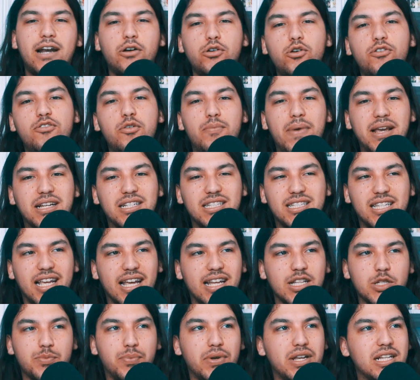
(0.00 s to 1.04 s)
don't know if it makes
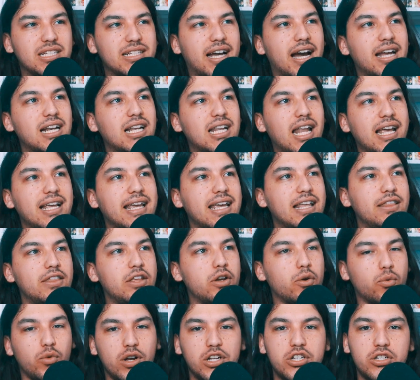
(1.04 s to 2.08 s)
sense, but it's kind of like in
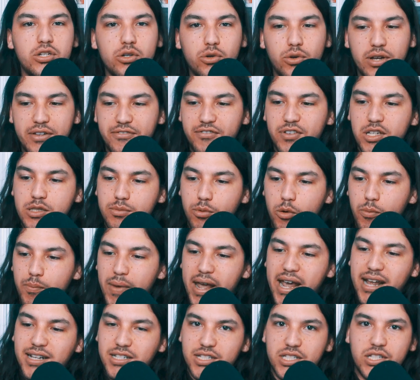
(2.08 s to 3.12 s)
the original Invisible
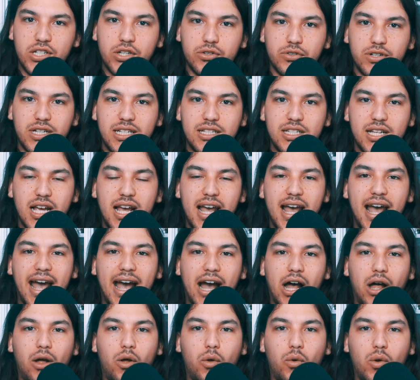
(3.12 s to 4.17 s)
Man series,
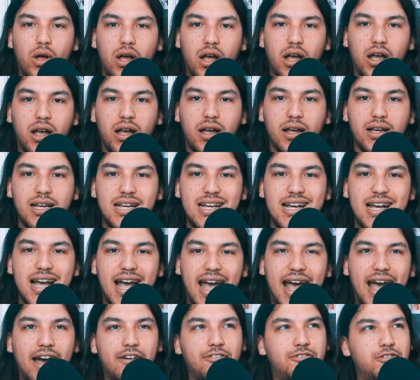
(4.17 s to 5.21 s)
how
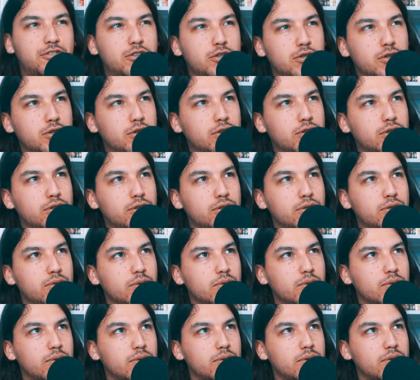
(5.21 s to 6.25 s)
after
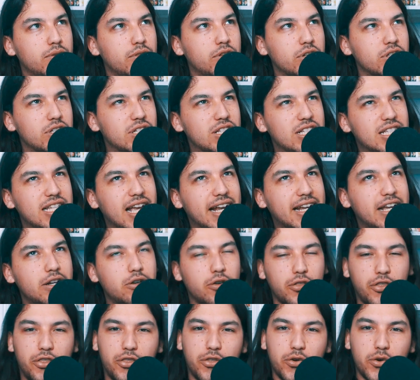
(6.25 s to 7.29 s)
the second
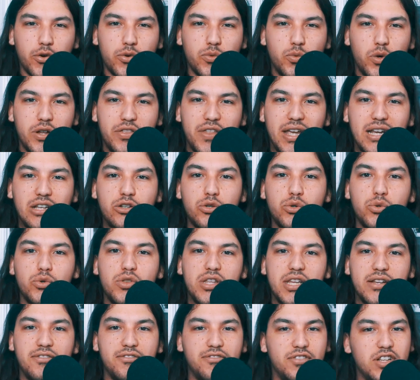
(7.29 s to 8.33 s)
or third one, they do
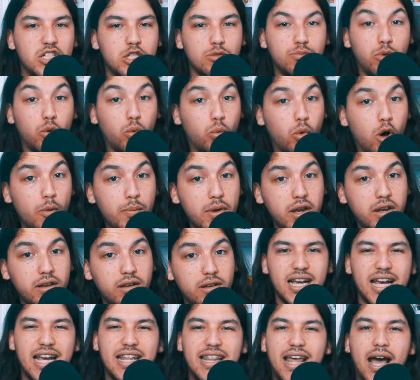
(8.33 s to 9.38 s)
The Invisible Woman,
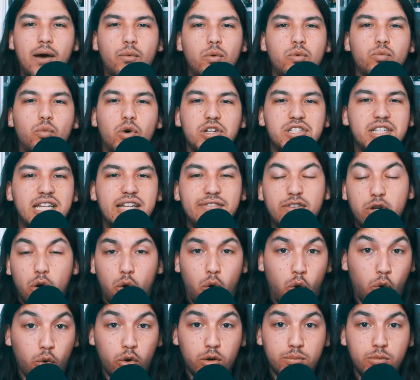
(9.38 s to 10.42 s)
and that one wasn't even a
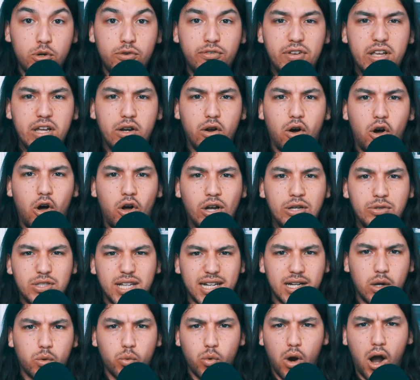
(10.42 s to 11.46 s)
horror movie at all. It was
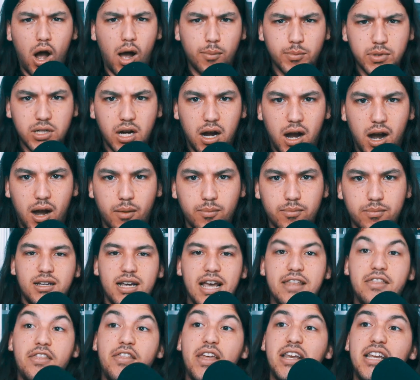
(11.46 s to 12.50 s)
like a rom-com.
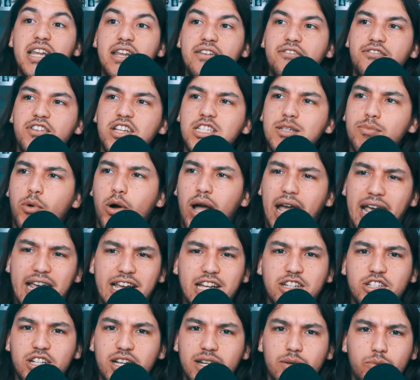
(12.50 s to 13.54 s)
And then they did Invisible
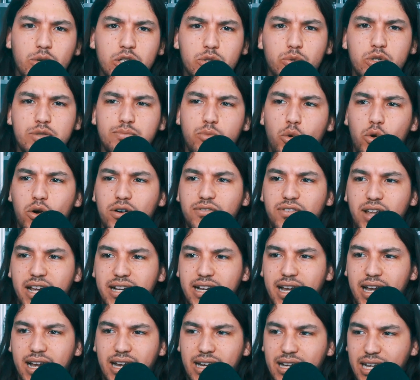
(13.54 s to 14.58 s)
Agent, which was more of
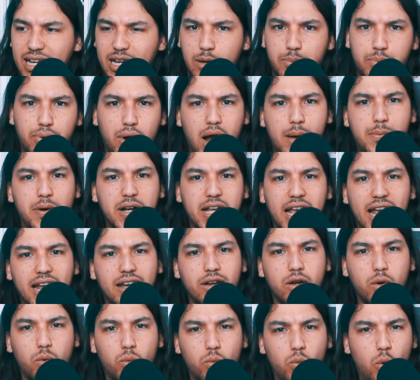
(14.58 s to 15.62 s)
like a
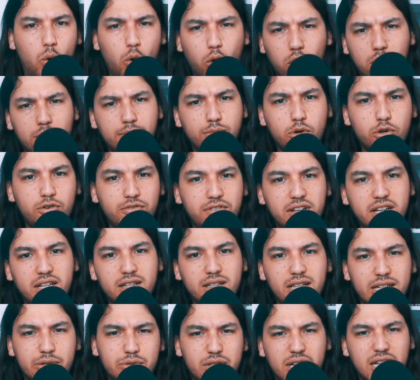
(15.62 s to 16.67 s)
propaganda war movie.
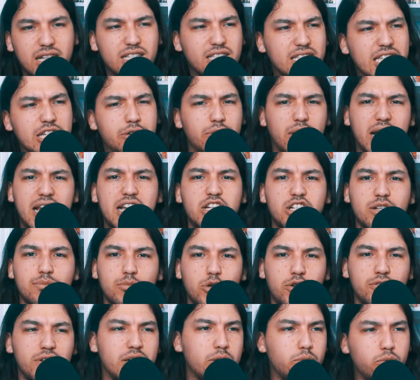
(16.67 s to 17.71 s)
It was like a secret agent
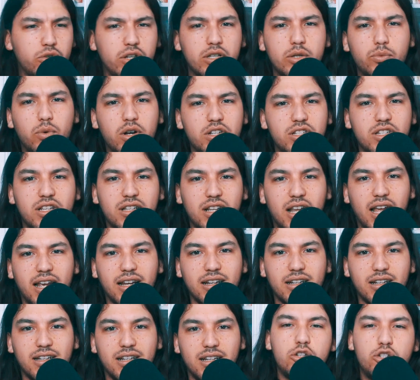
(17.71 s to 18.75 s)
movie. It really wasn't
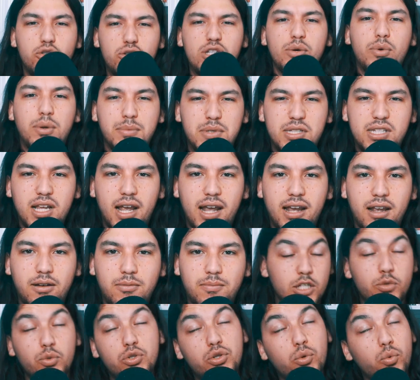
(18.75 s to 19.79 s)
like, do you see what I'm saying?
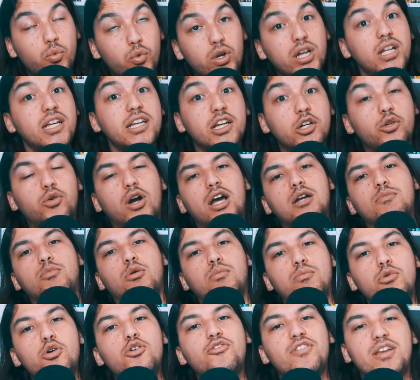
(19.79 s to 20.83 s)
This was a really incredible
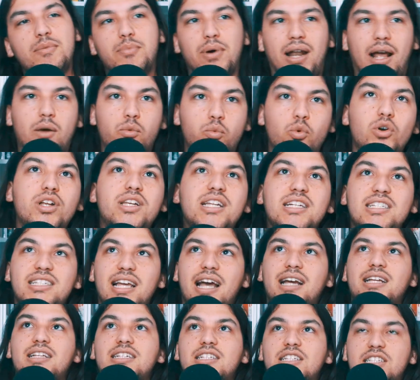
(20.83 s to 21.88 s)
movie, but I wouldn't
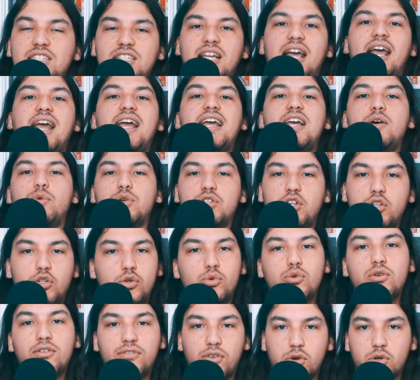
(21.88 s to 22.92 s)
exactly say it was a
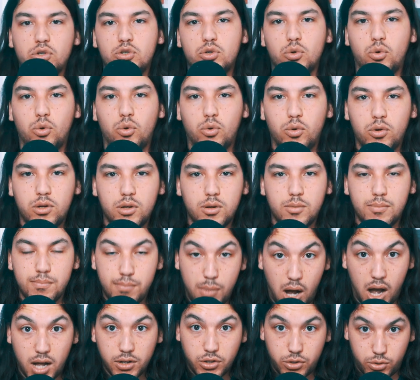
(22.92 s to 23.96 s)
Universal
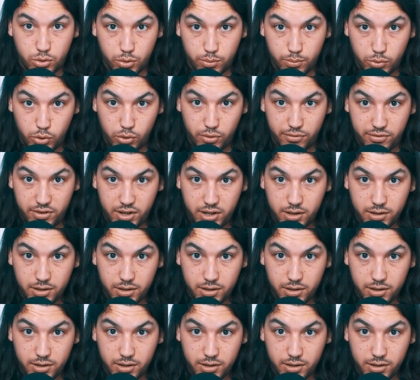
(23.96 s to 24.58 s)
monster movie.